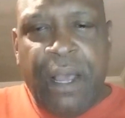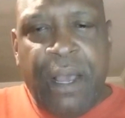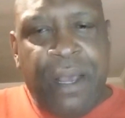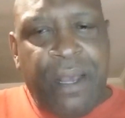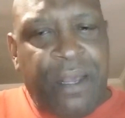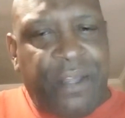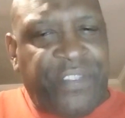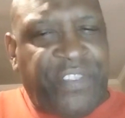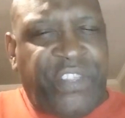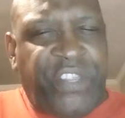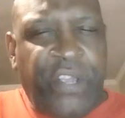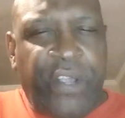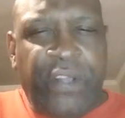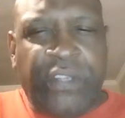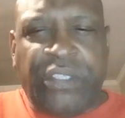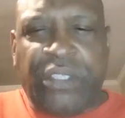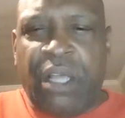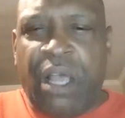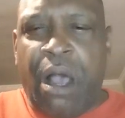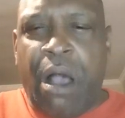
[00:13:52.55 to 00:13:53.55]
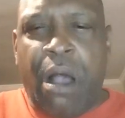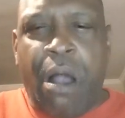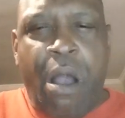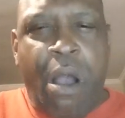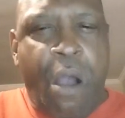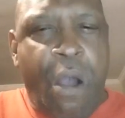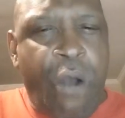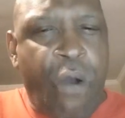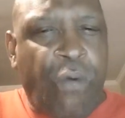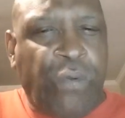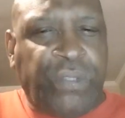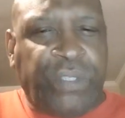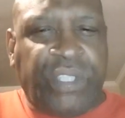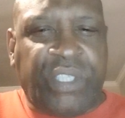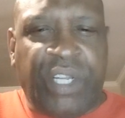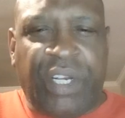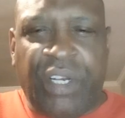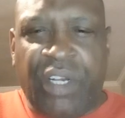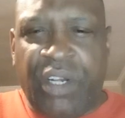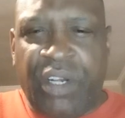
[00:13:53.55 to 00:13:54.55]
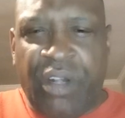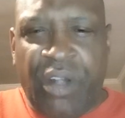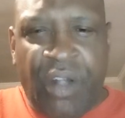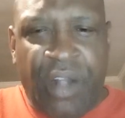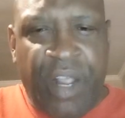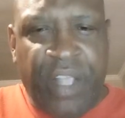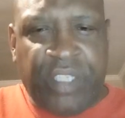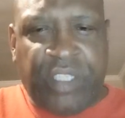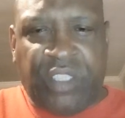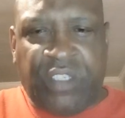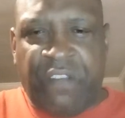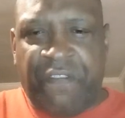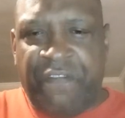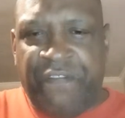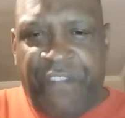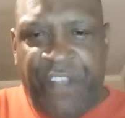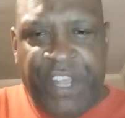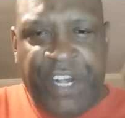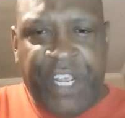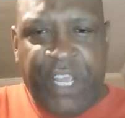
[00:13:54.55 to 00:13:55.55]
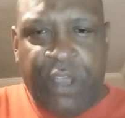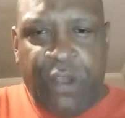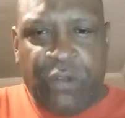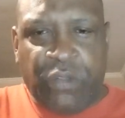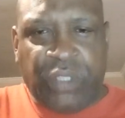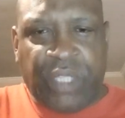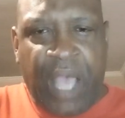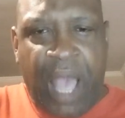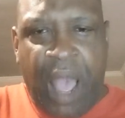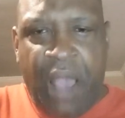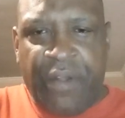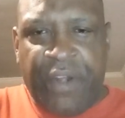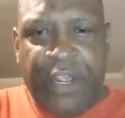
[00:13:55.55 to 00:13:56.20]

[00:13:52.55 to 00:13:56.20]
There's a host and list of videos out here.